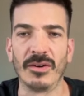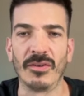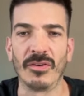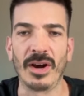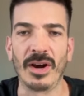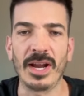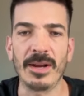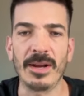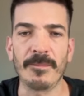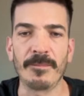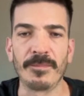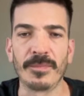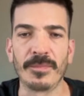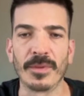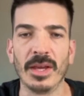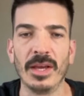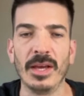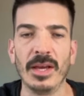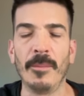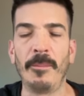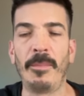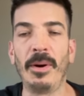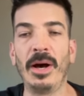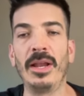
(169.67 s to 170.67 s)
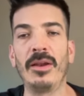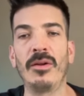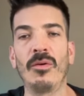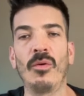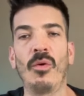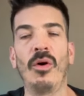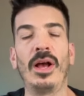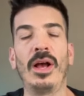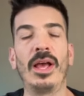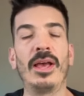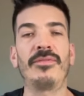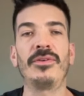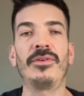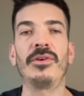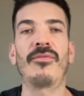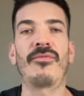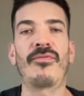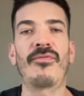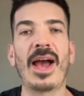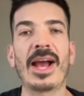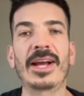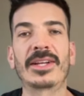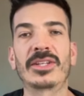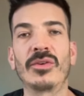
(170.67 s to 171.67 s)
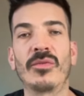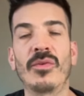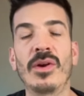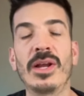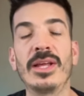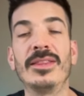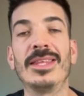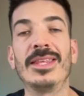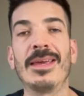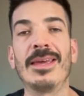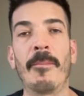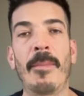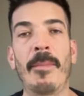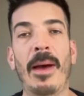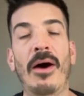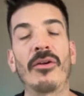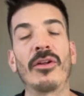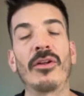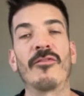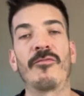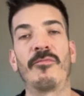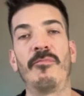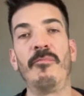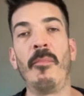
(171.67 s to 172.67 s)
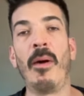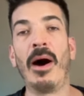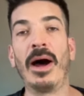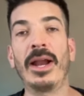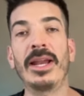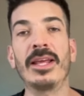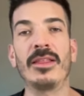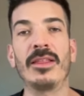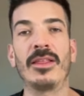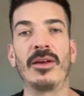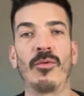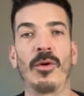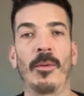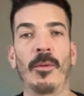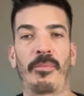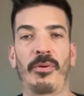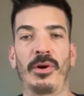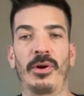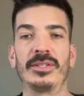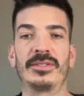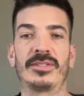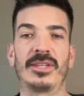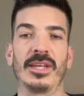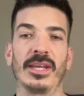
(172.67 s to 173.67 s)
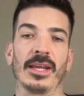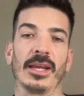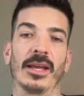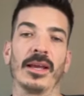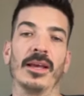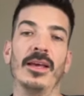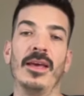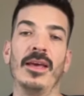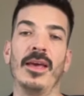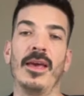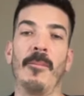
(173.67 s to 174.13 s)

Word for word: right? But if you factor in the amount of money that we're printing,